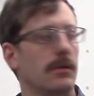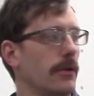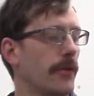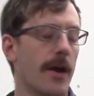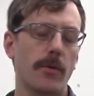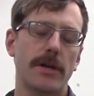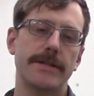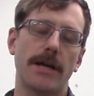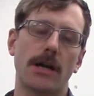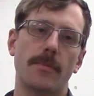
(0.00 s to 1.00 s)
So now we're going to
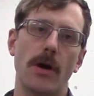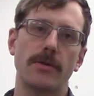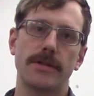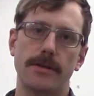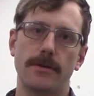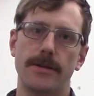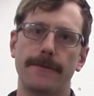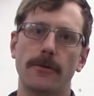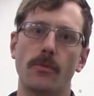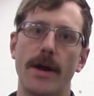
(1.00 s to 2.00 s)
talk about
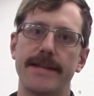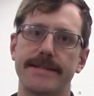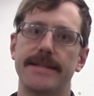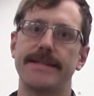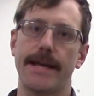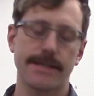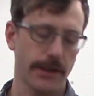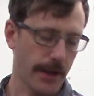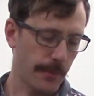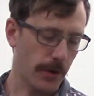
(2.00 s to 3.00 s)
different ways to test
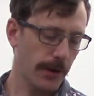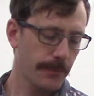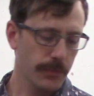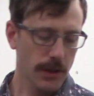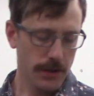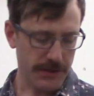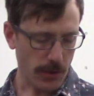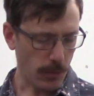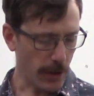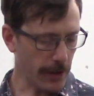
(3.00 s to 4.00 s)
lumber. So
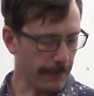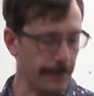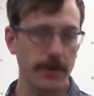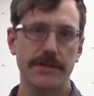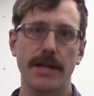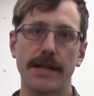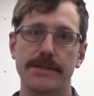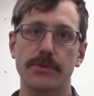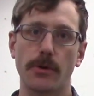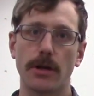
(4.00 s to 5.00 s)
one of the first
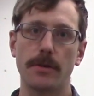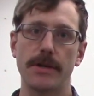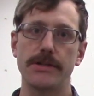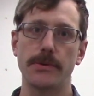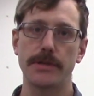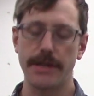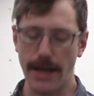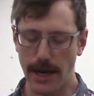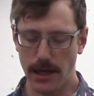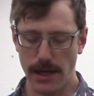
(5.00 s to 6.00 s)
tests we're going to be doing
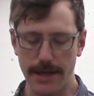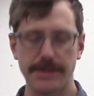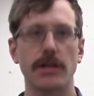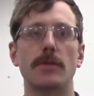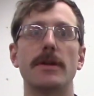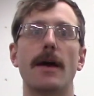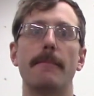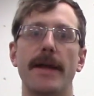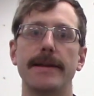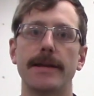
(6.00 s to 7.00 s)
today is going to be a
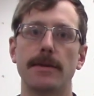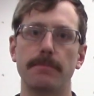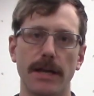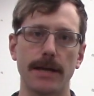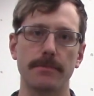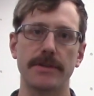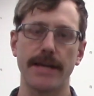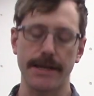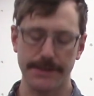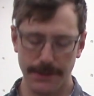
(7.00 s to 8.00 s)
bending beam
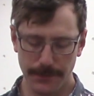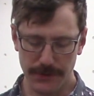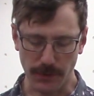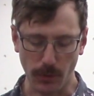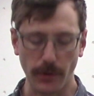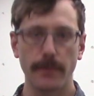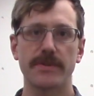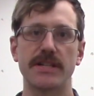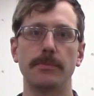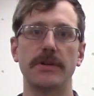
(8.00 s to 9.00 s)
test. So we'll
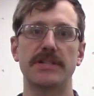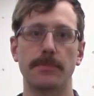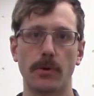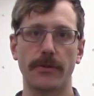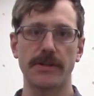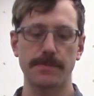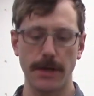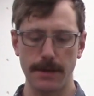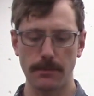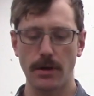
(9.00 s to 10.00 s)
simply support this
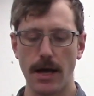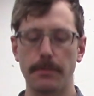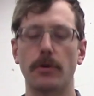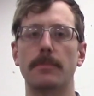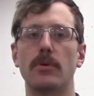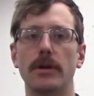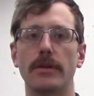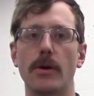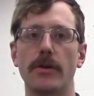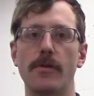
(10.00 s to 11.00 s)
beam and put a point
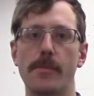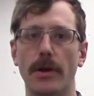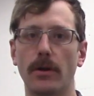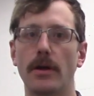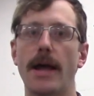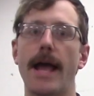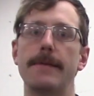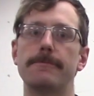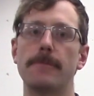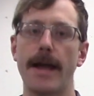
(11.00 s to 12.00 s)
load in the middle
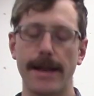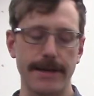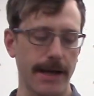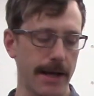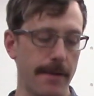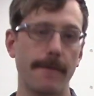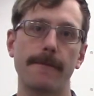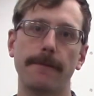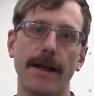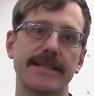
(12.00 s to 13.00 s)
and
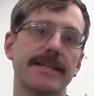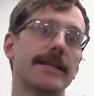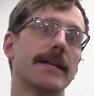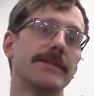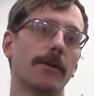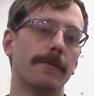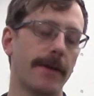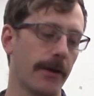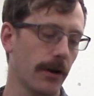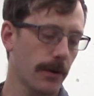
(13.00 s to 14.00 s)
flex it until
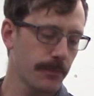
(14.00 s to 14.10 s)
failure.